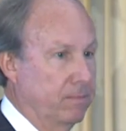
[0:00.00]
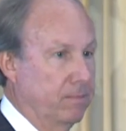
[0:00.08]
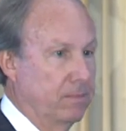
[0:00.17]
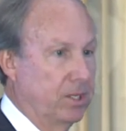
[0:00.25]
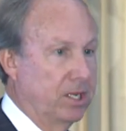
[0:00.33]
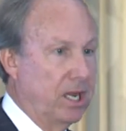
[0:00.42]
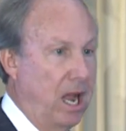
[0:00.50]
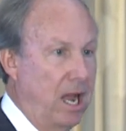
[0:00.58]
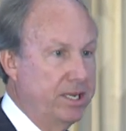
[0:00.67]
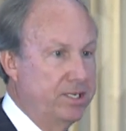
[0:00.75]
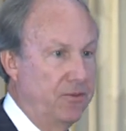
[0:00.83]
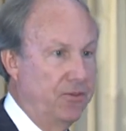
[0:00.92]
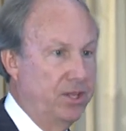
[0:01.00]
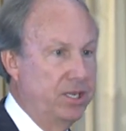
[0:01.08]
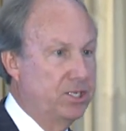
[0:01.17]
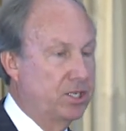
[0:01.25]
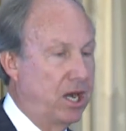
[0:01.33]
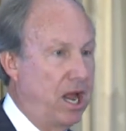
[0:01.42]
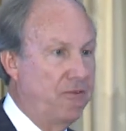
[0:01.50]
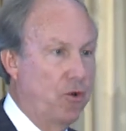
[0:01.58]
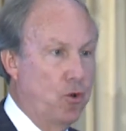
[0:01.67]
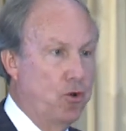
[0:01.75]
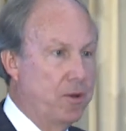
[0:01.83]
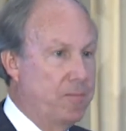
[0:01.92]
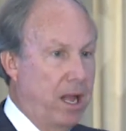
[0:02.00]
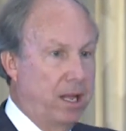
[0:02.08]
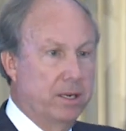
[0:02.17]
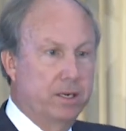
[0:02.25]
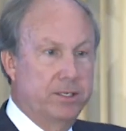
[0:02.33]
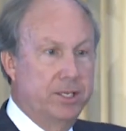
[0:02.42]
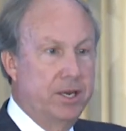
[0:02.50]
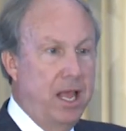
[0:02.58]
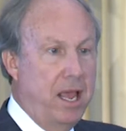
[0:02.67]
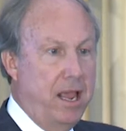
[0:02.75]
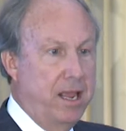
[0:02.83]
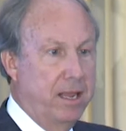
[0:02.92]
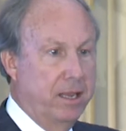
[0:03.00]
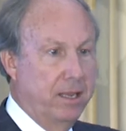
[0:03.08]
The kinds of things that I've heard about today